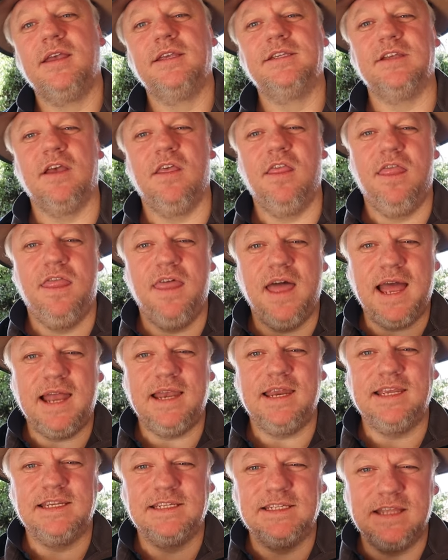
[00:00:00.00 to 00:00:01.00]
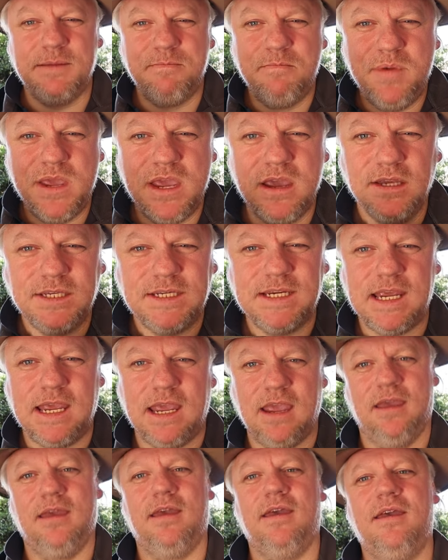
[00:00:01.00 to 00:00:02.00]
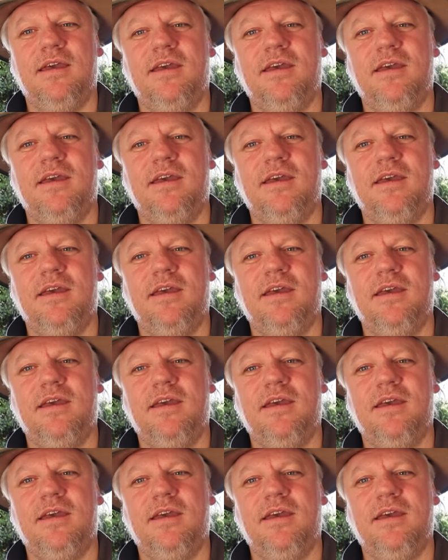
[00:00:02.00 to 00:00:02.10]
So that is the beauty